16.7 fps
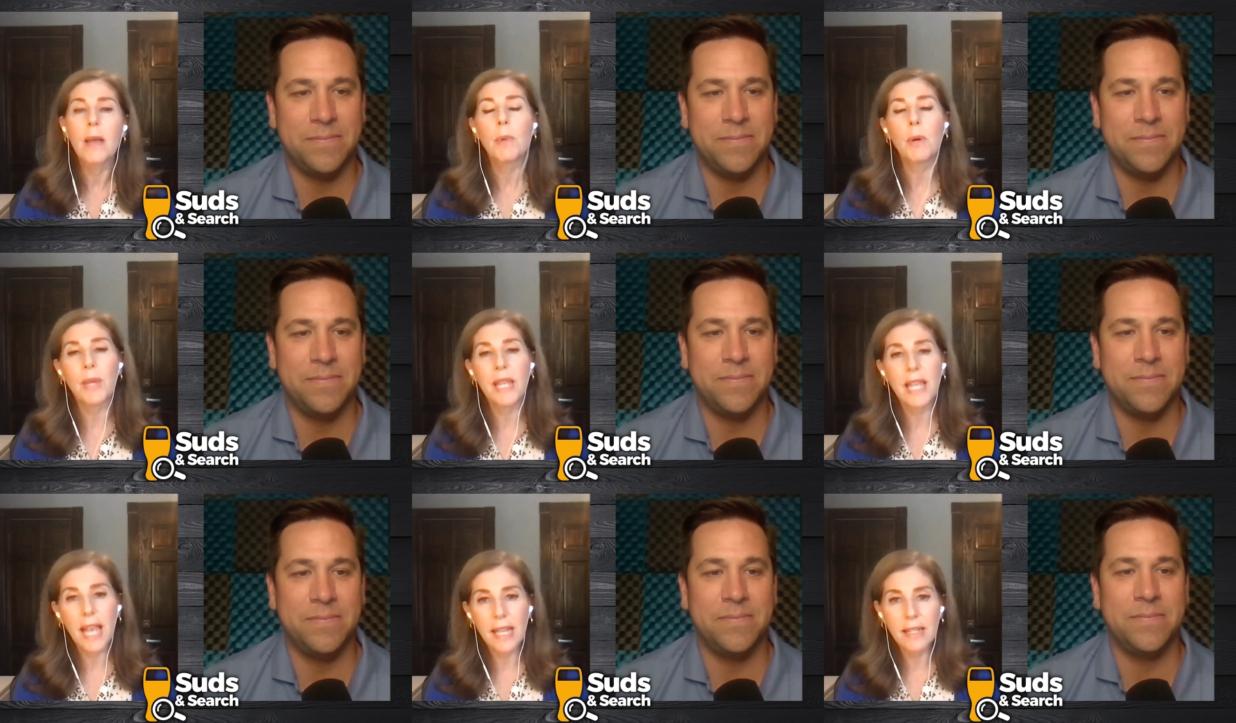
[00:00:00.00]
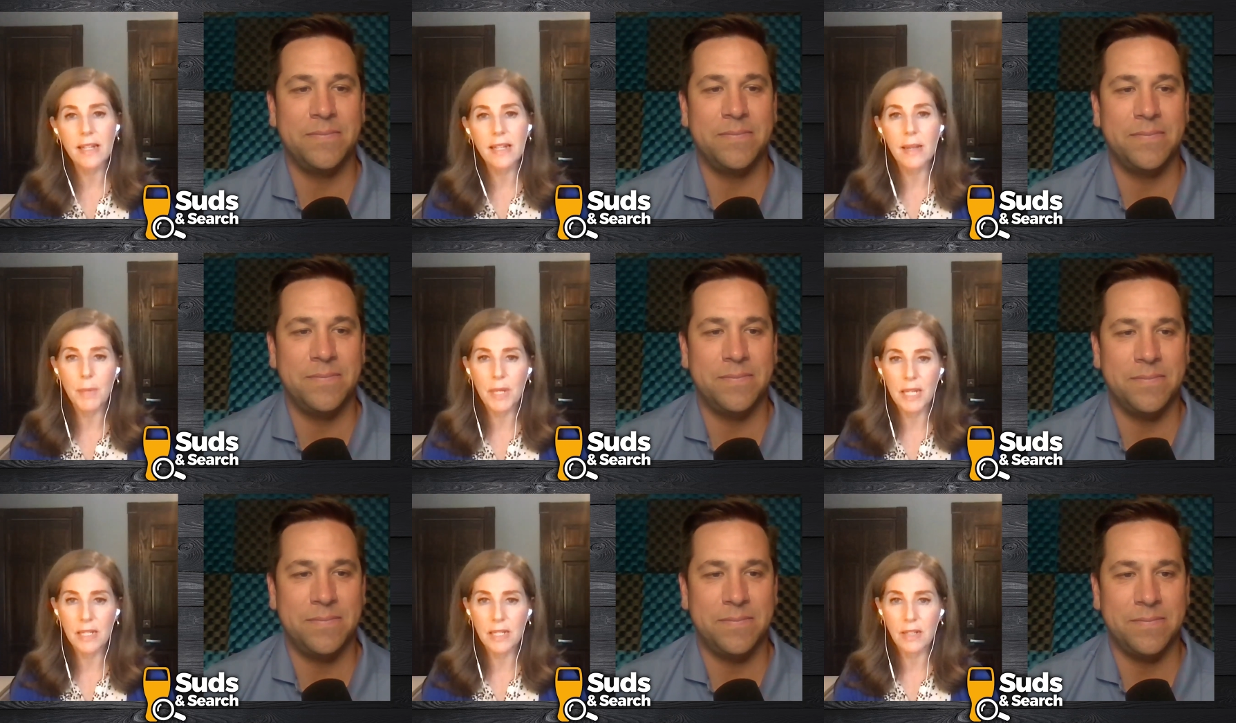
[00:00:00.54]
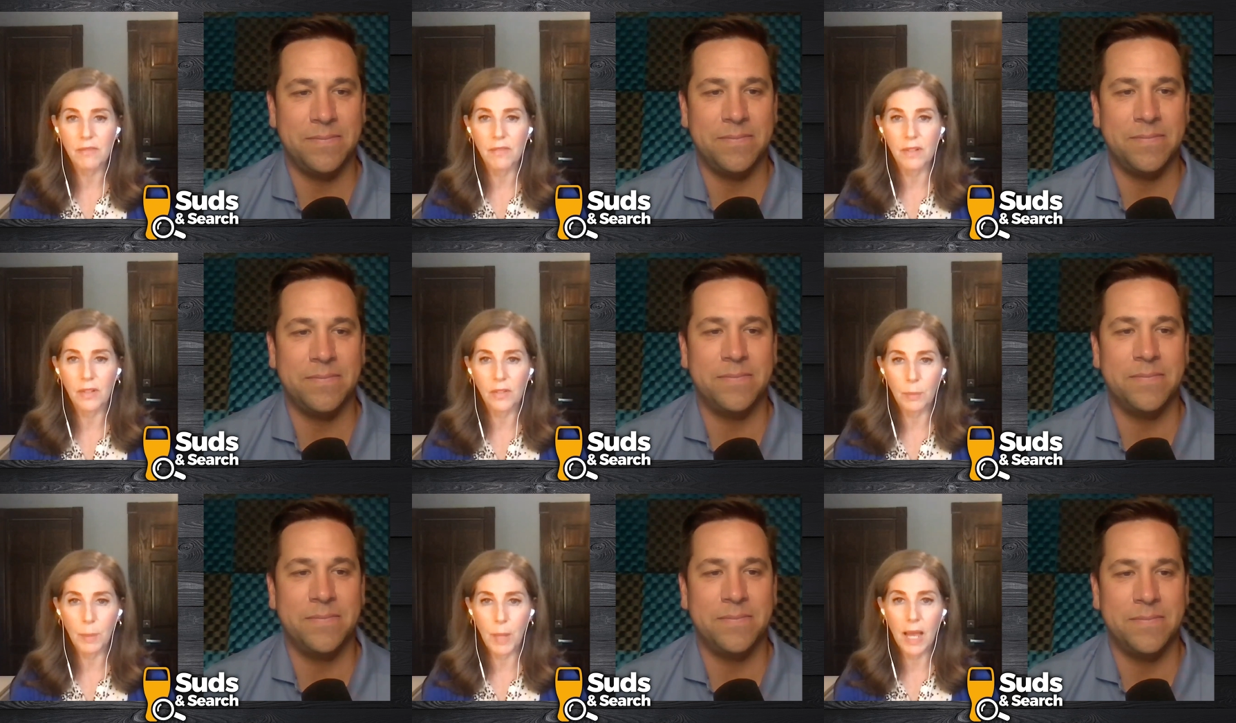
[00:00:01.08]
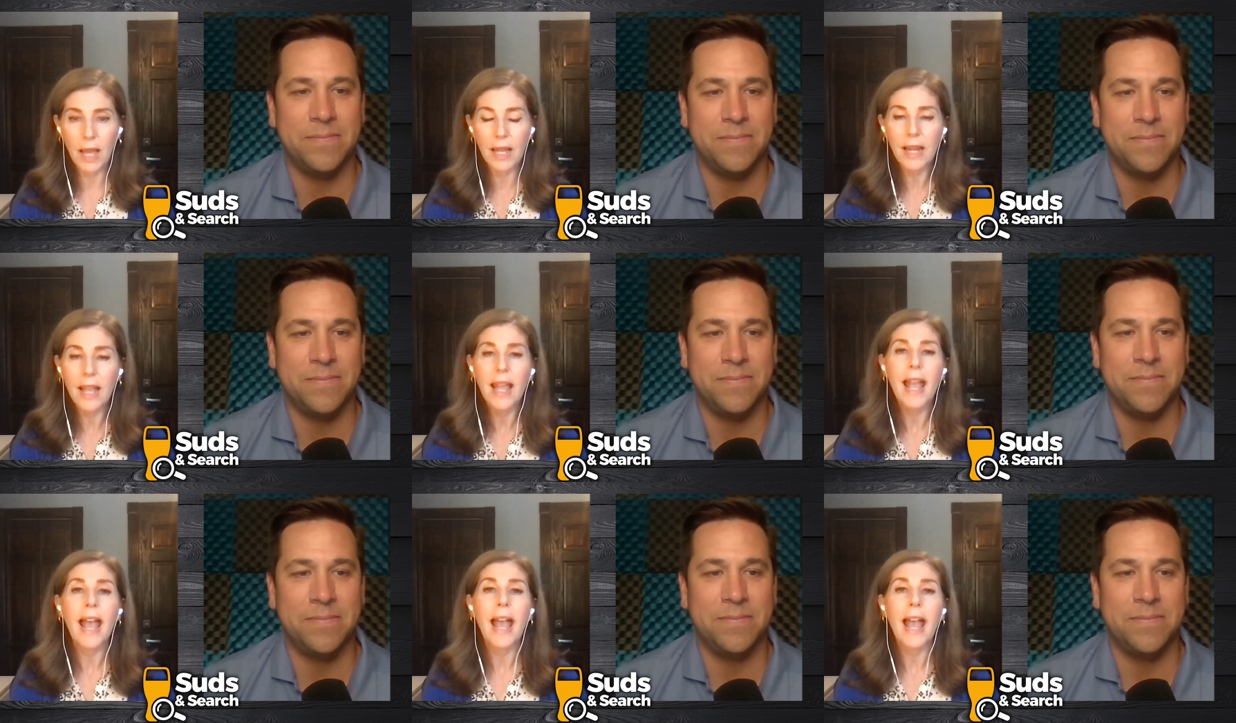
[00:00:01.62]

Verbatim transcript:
Speaker 1: but we ended up in a different spot.